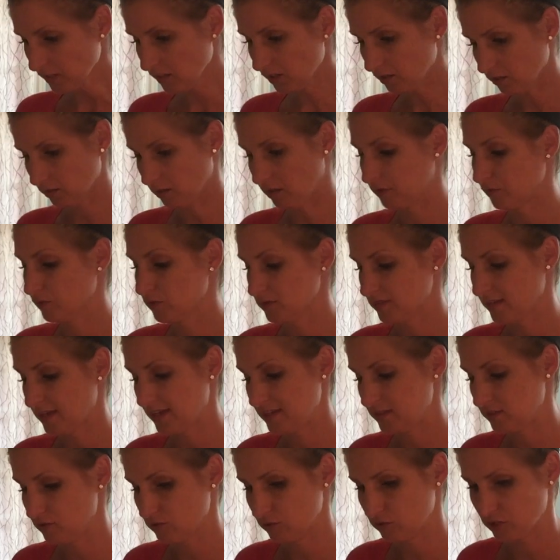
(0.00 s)
along those
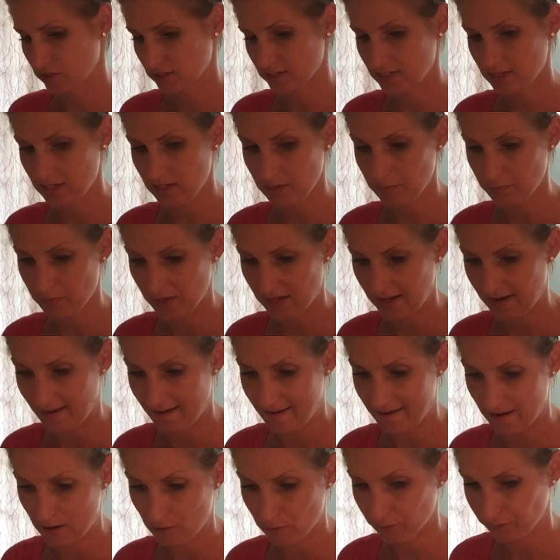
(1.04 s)
lines, so just keep an
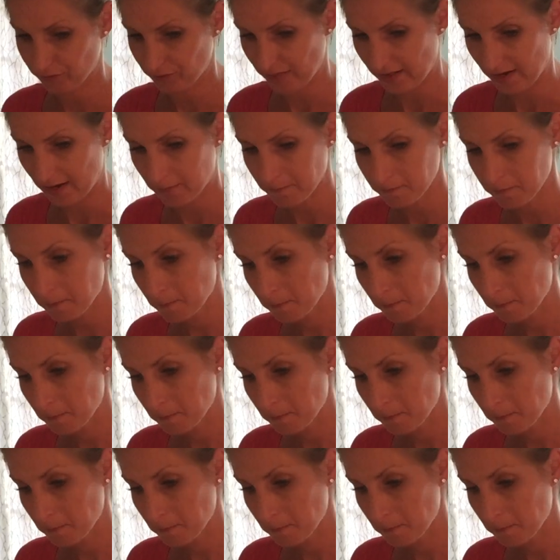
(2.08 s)
eye out for that.